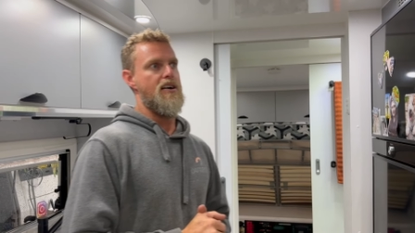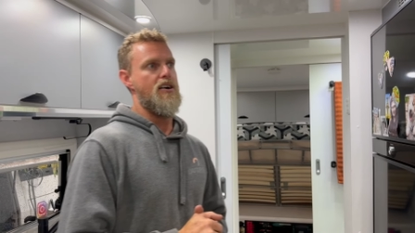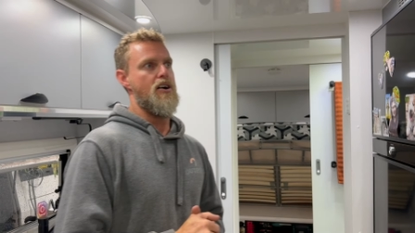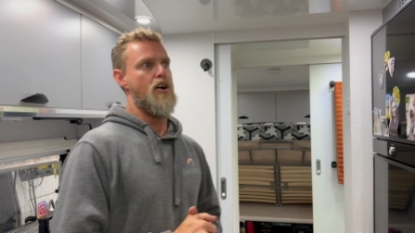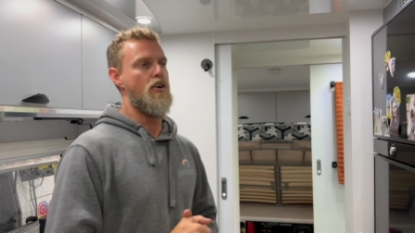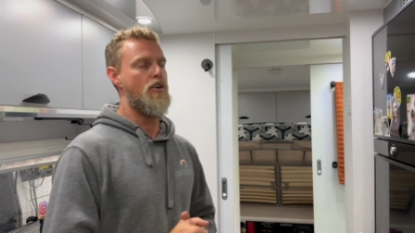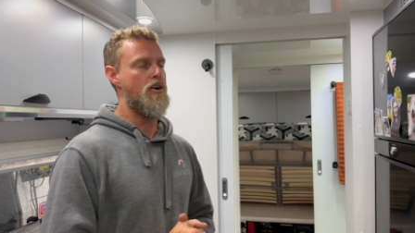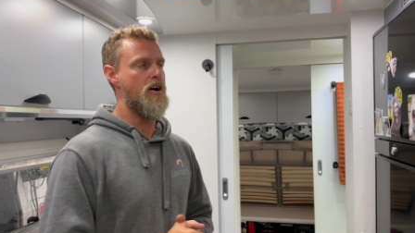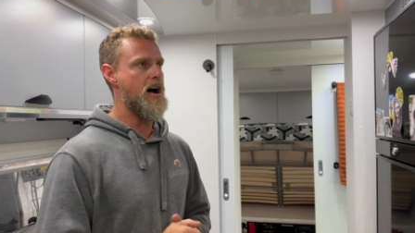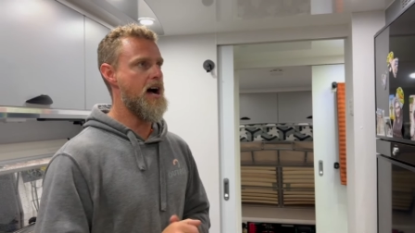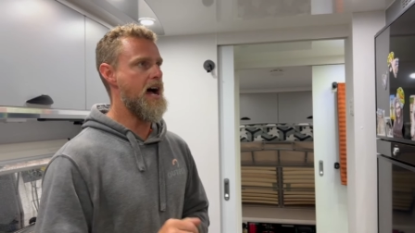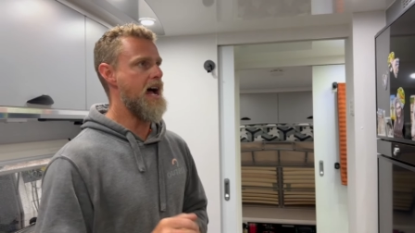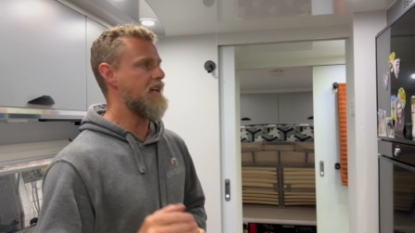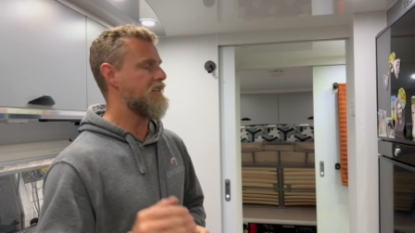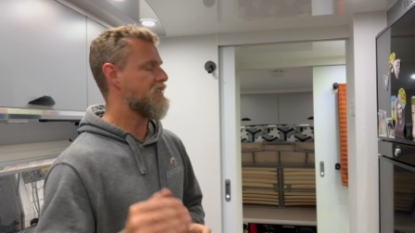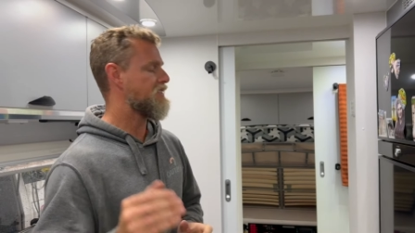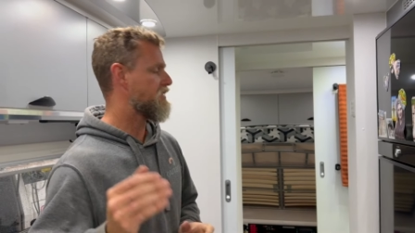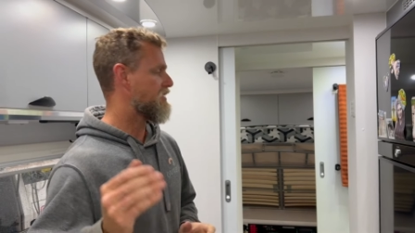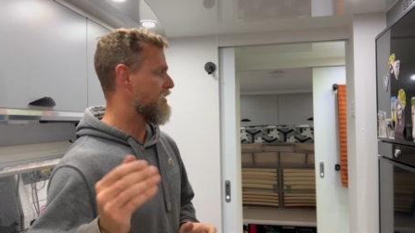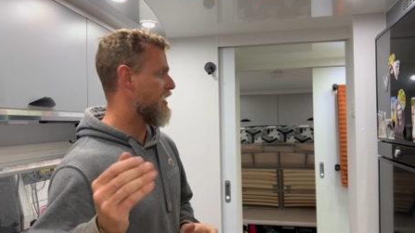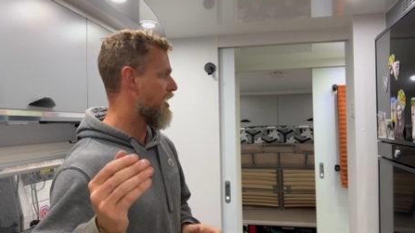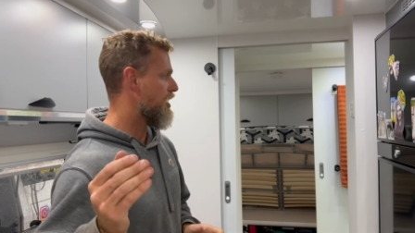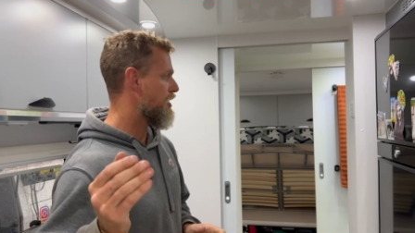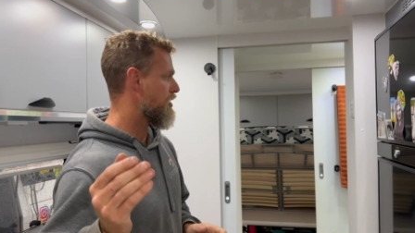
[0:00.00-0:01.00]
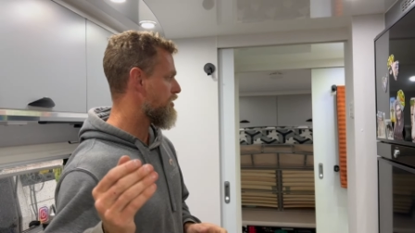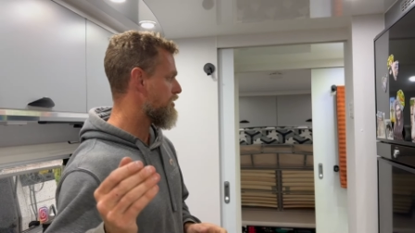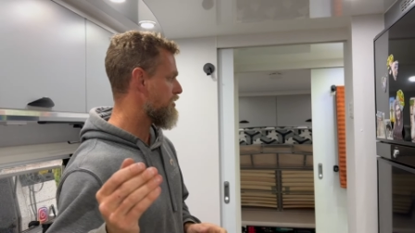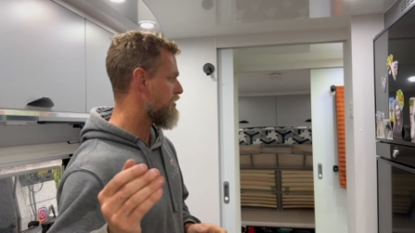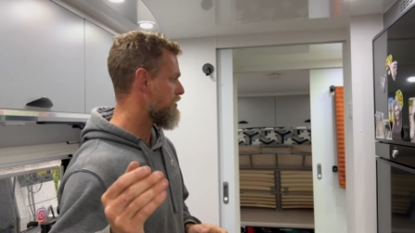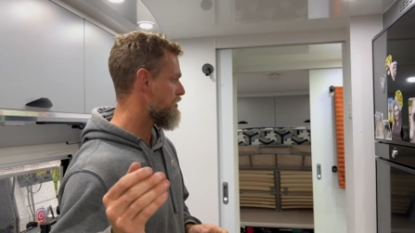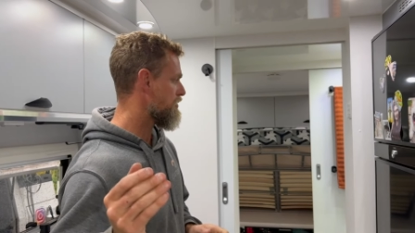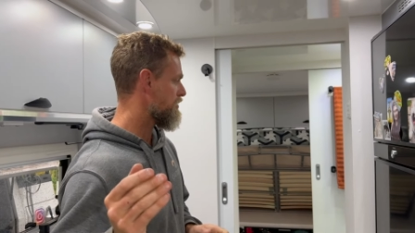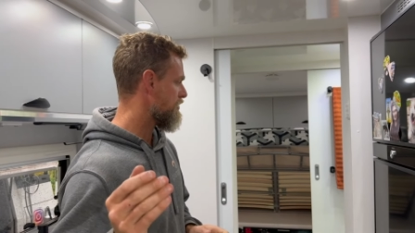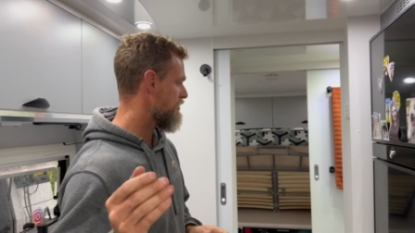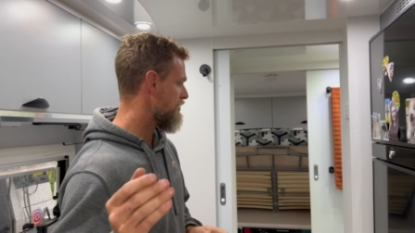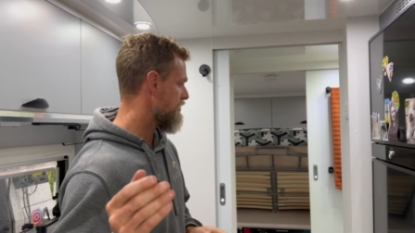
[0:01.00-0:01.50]
right, so
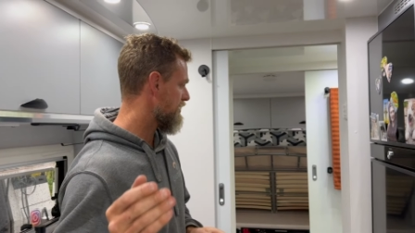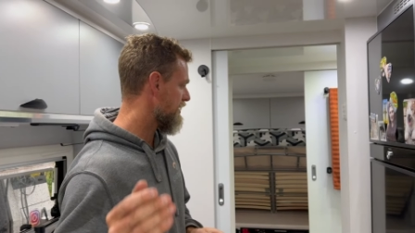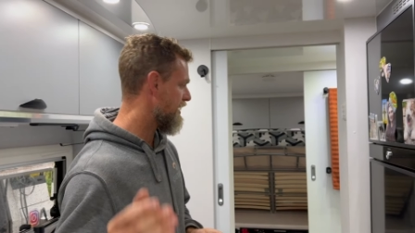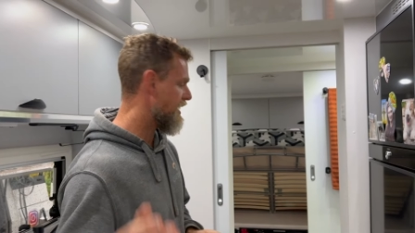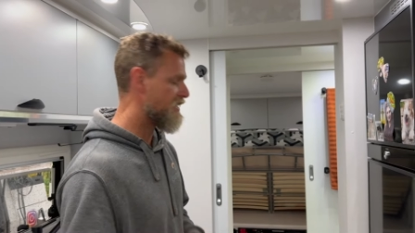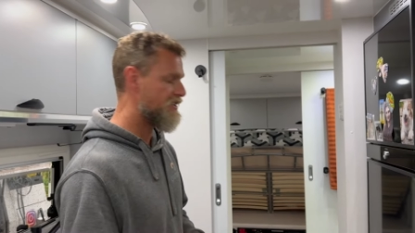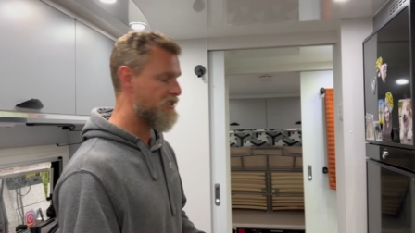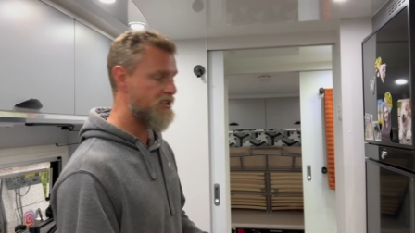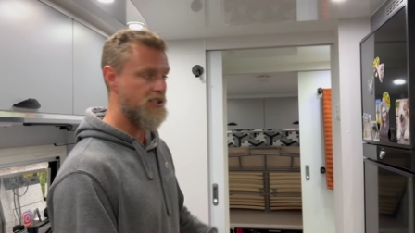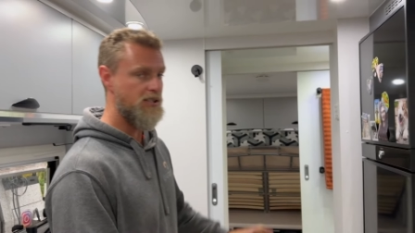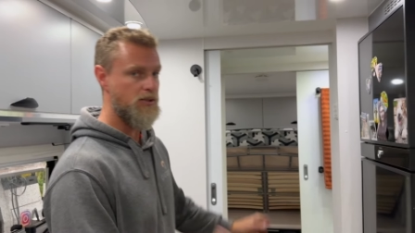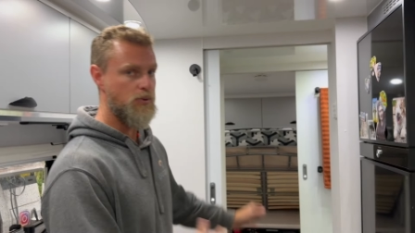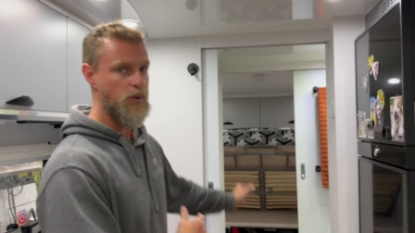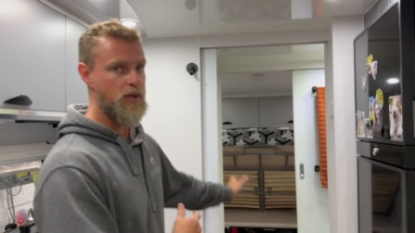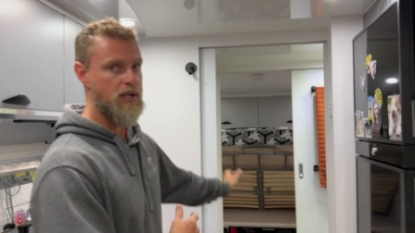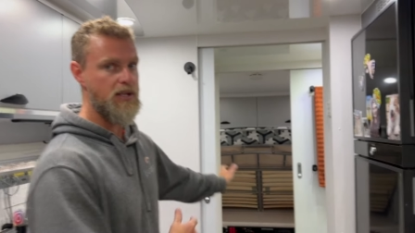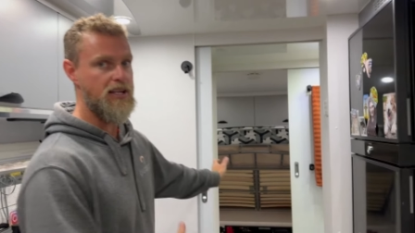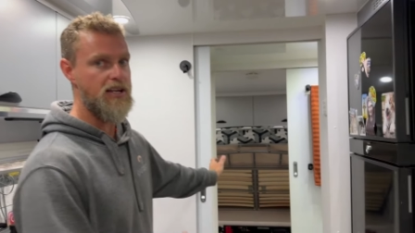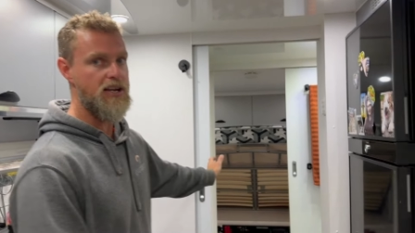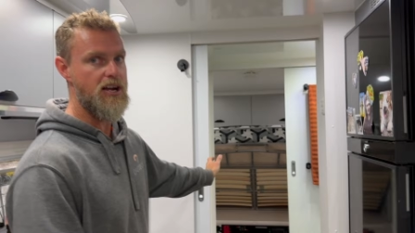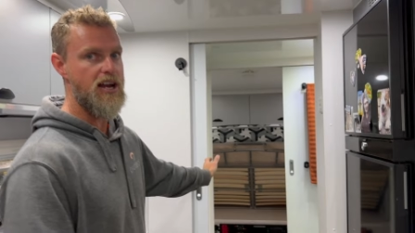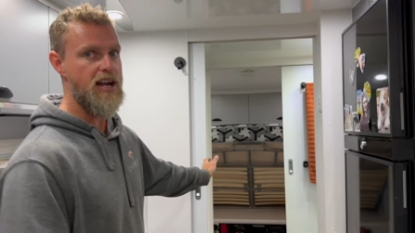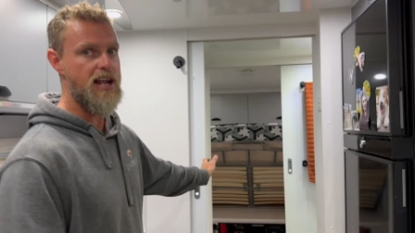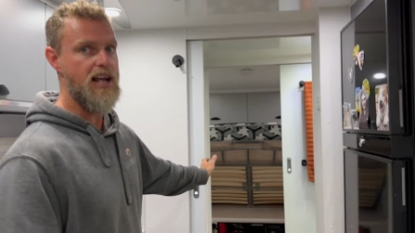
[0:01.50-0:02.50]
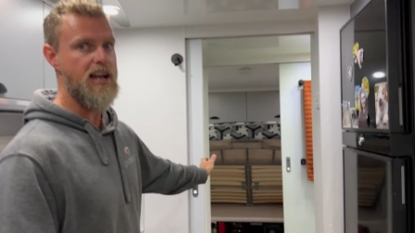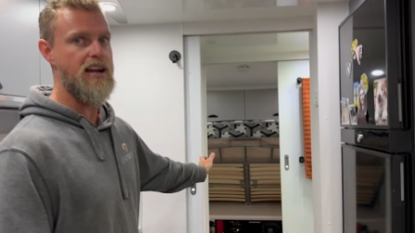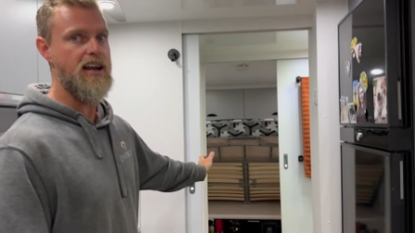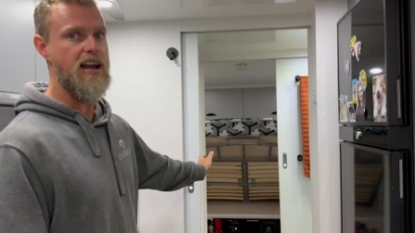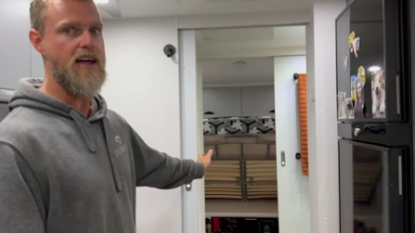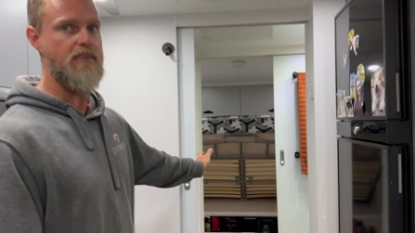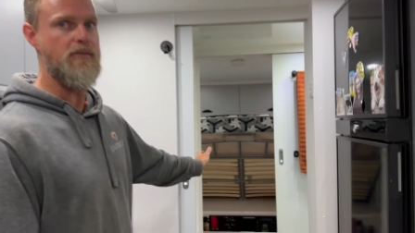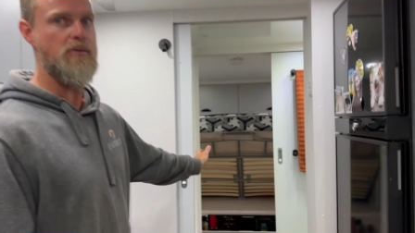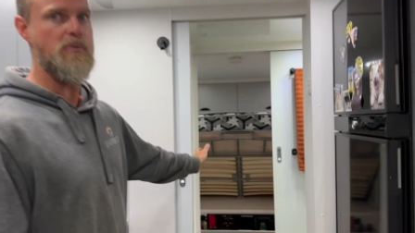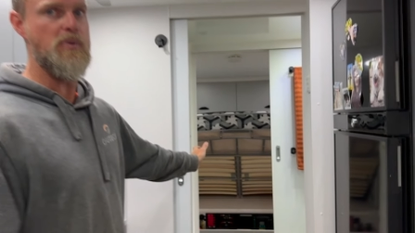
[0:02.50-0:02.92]
let's just quickly go down and have a